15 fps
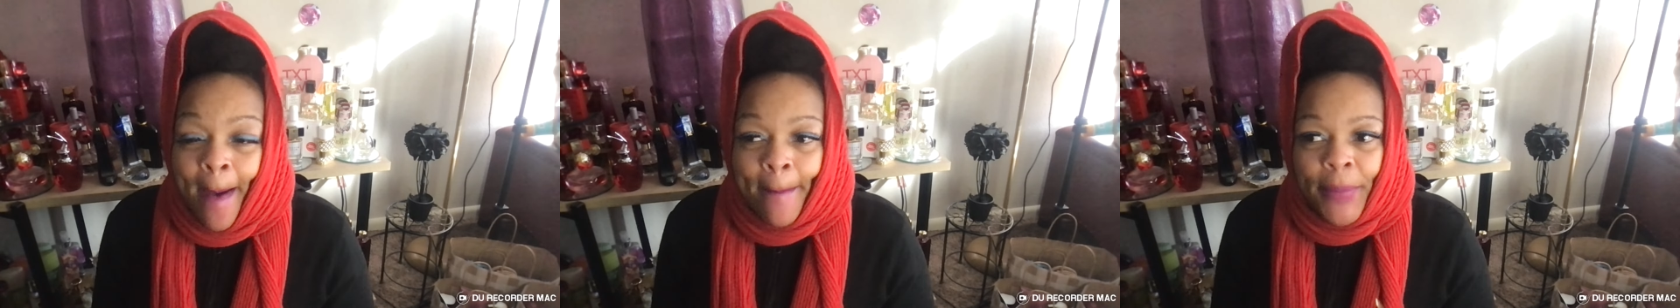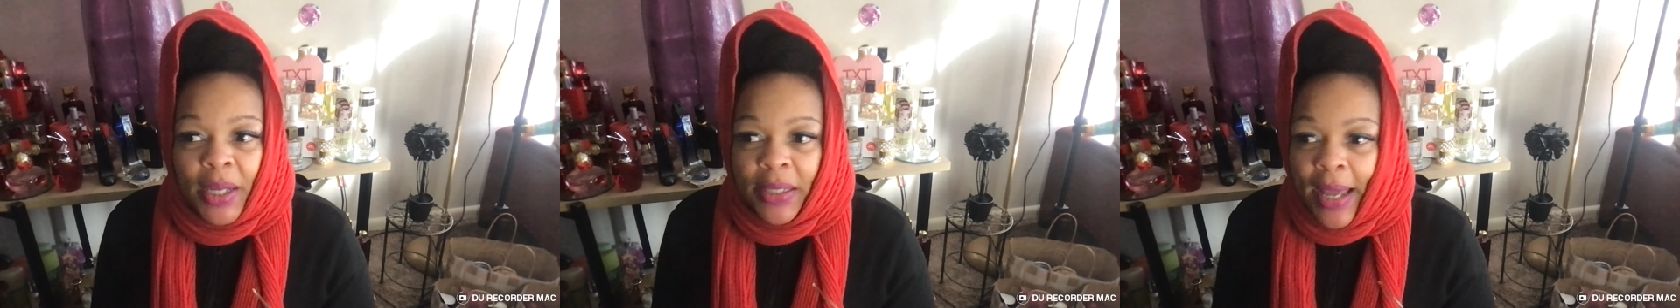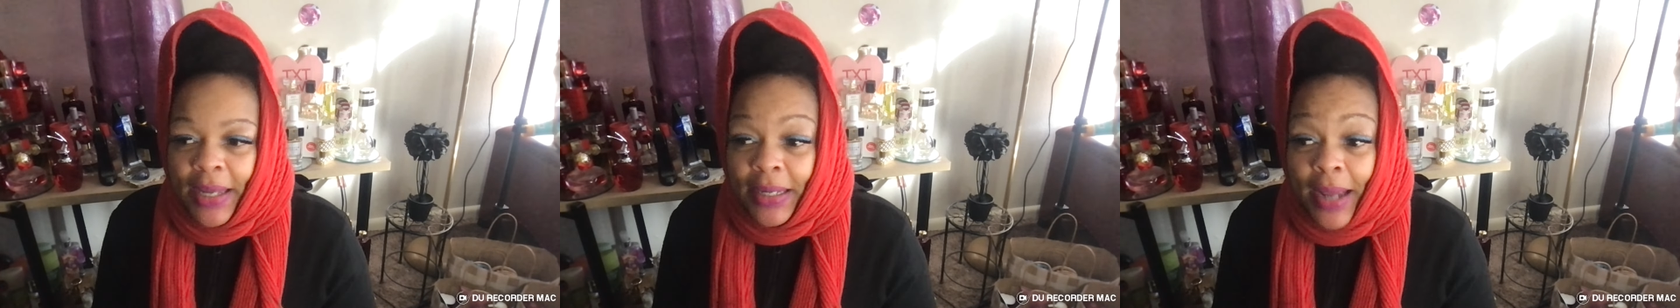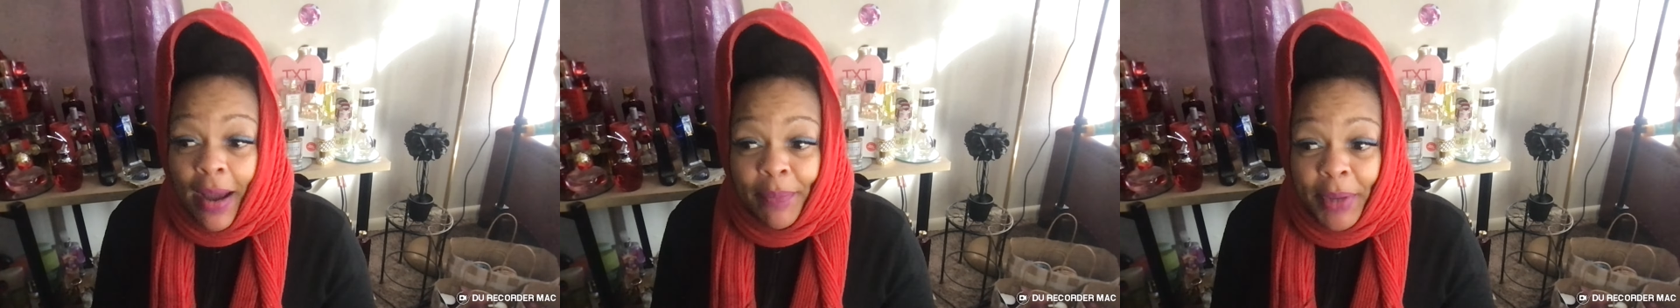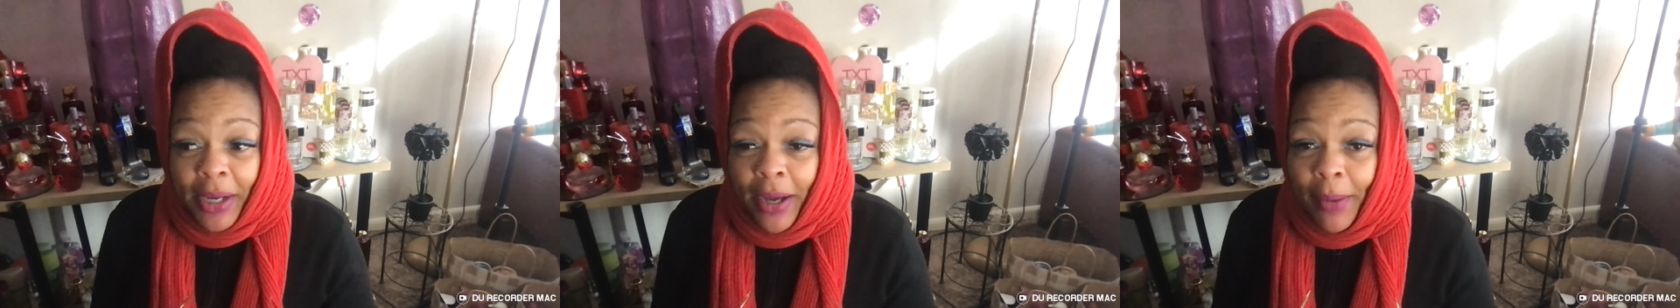But lately,
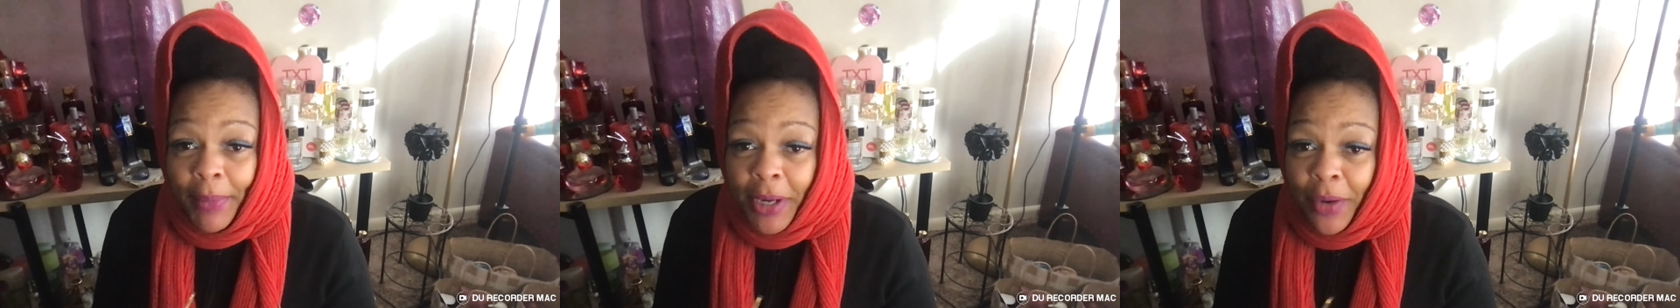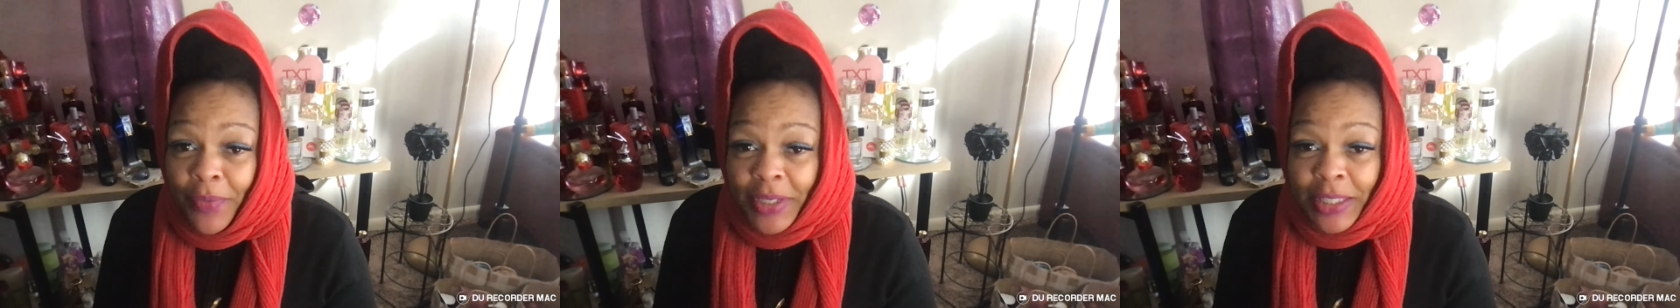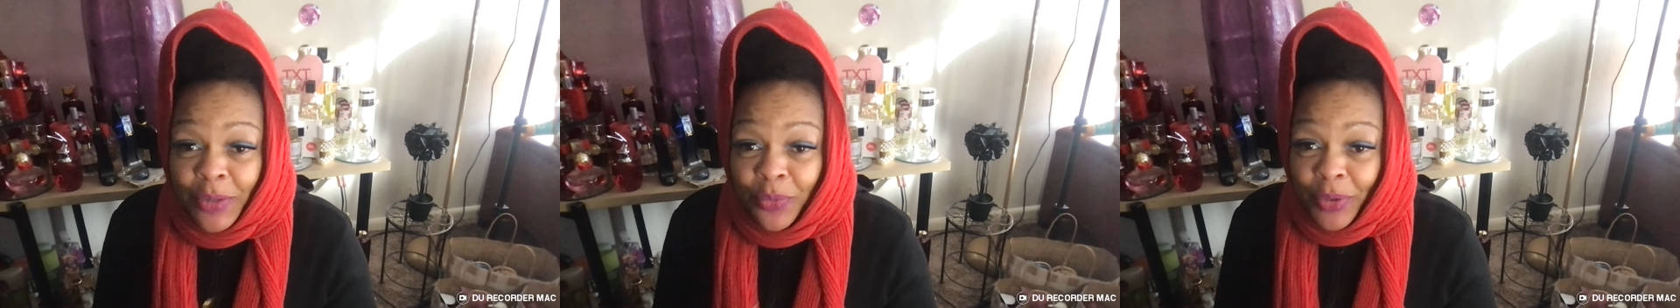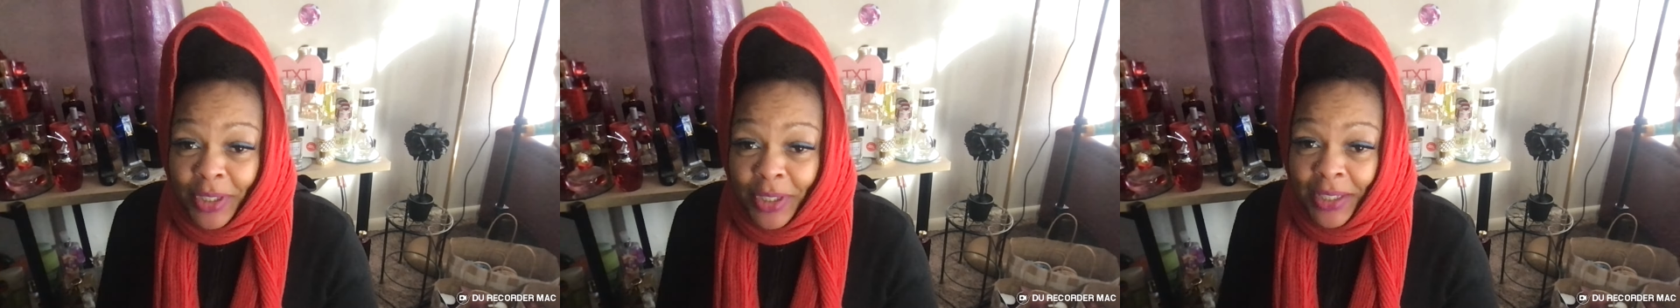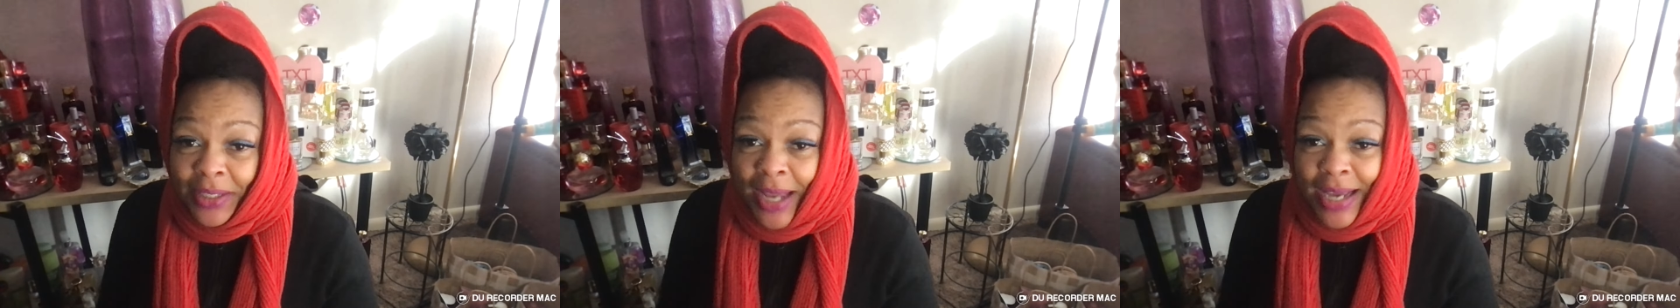I've been coming up with some
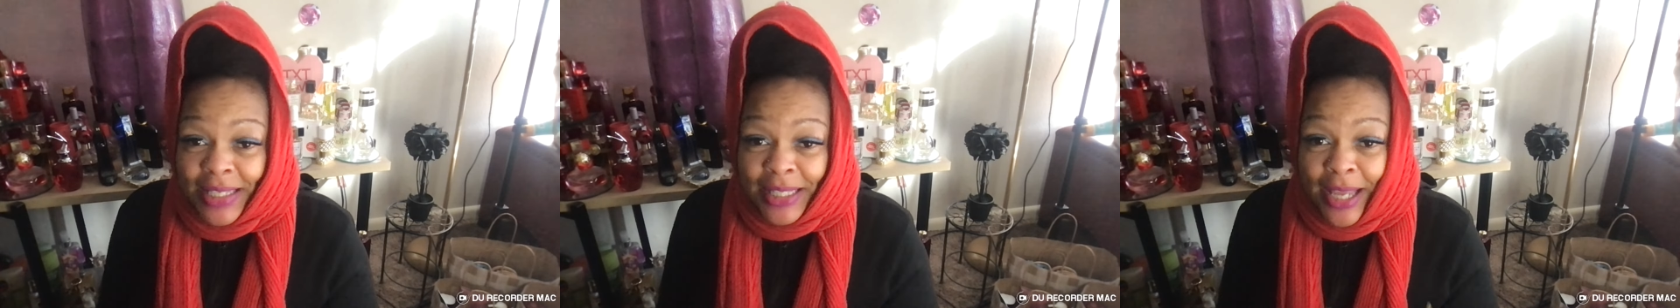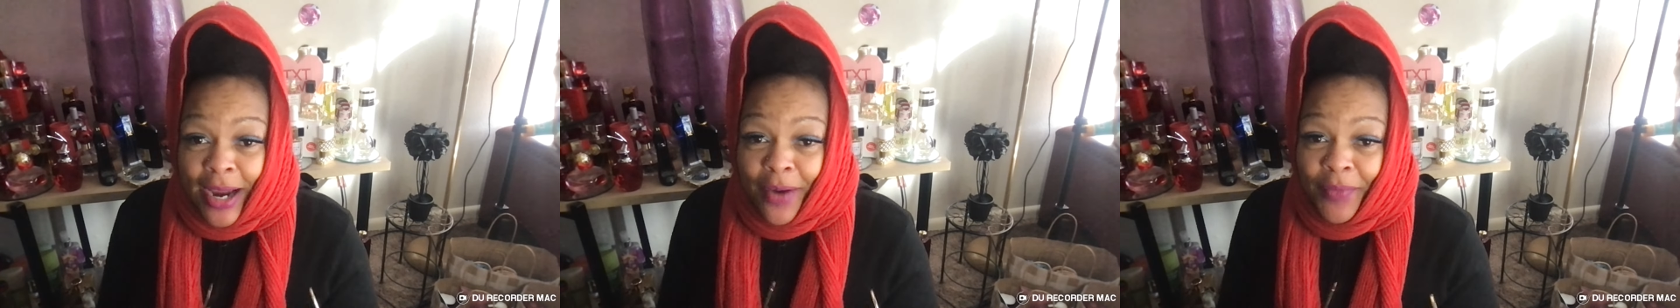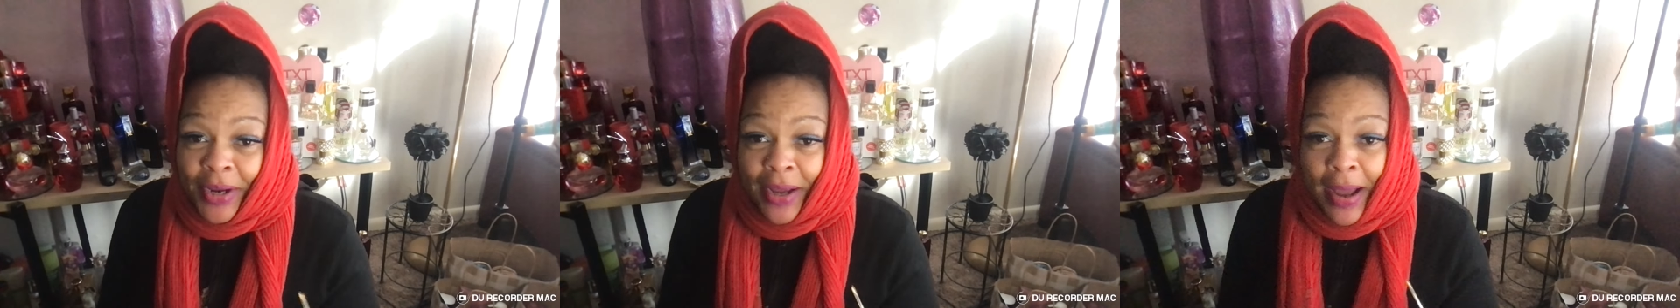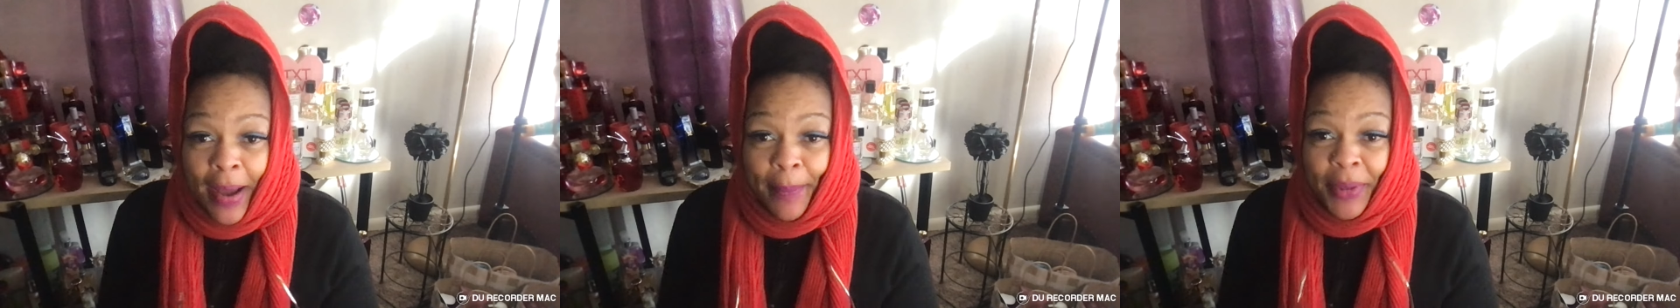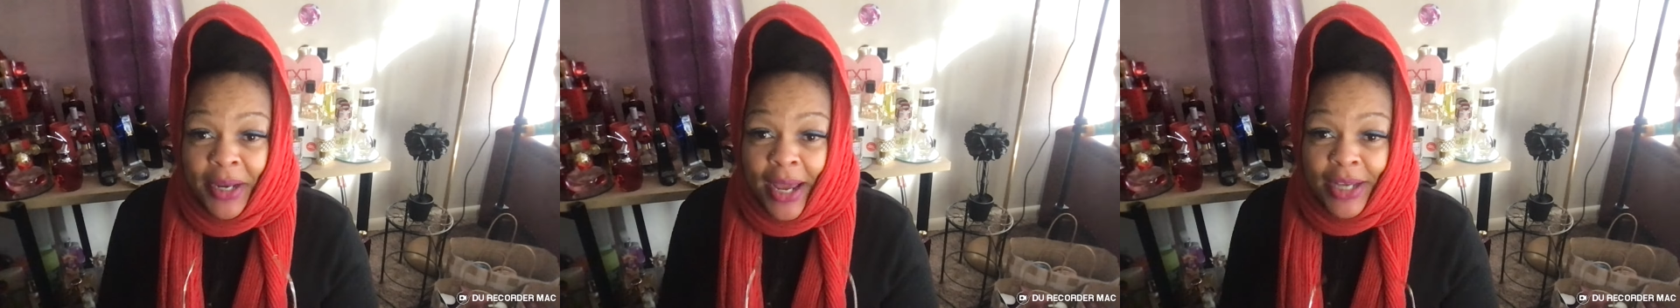really nice layering
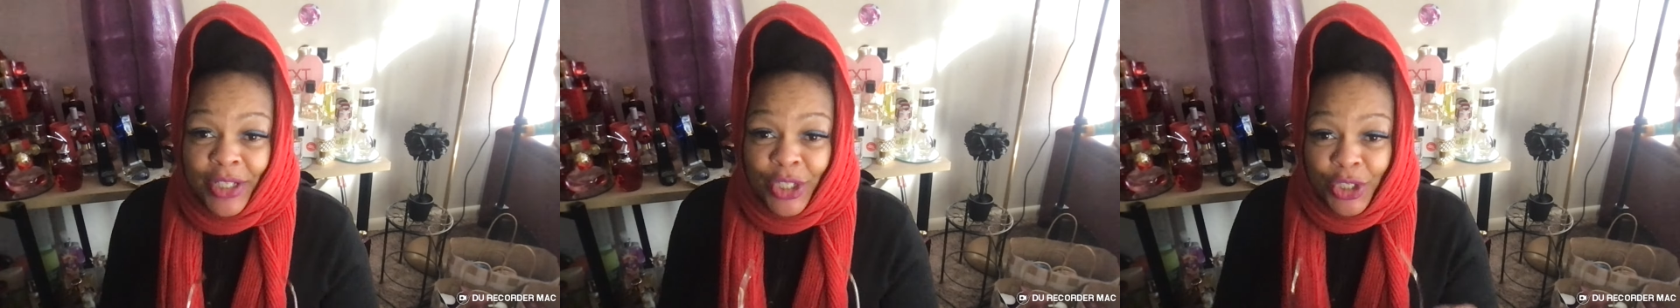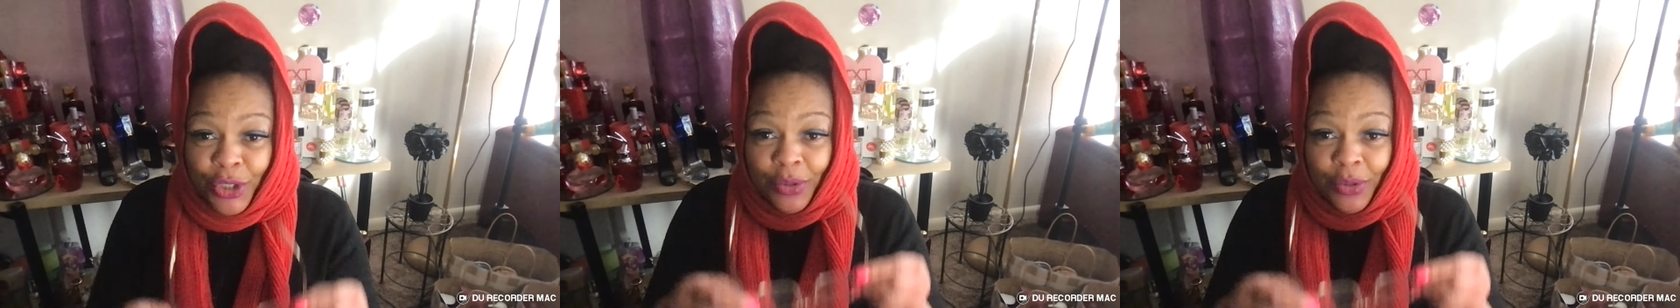combinations,